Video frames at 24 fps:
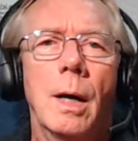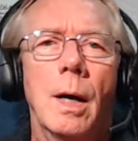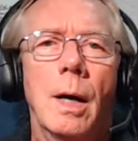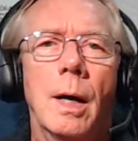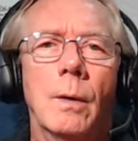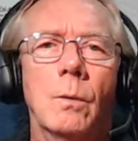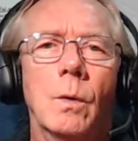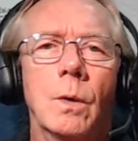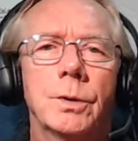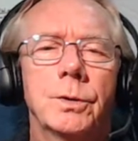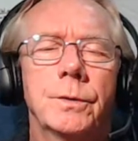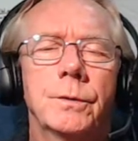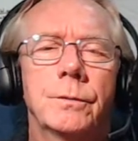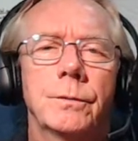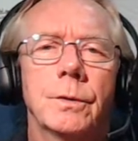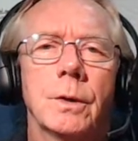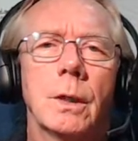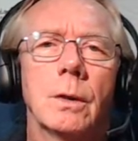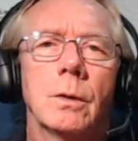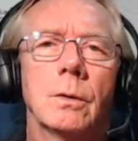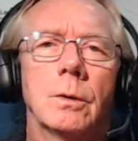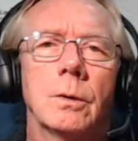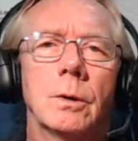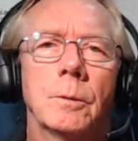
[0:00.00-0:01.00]
And once you've
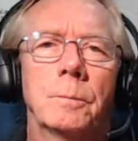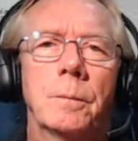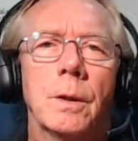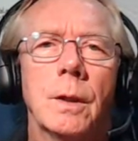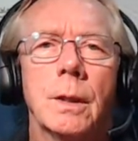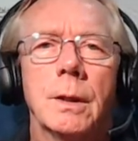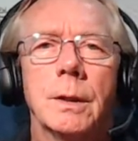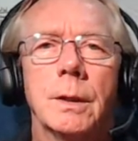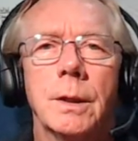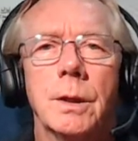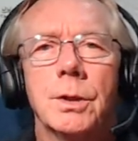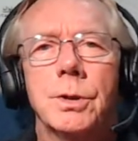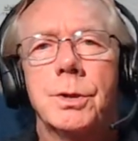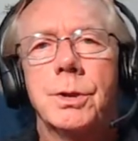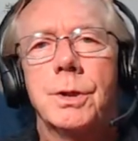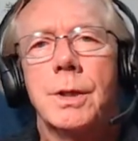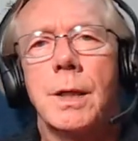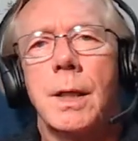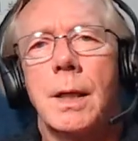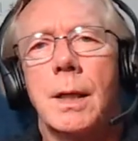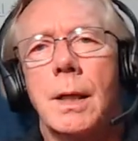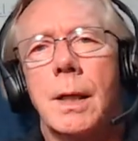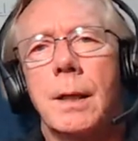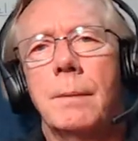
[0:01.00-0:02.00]
got all your plugins
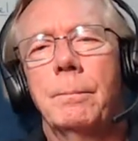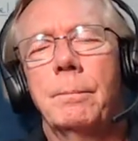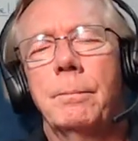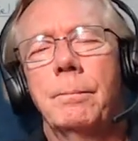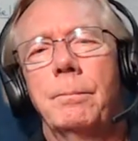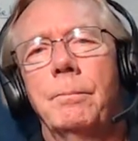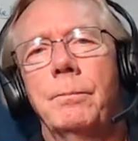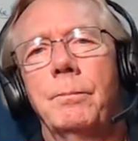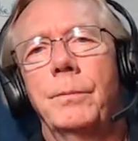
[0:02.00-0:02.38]
set up,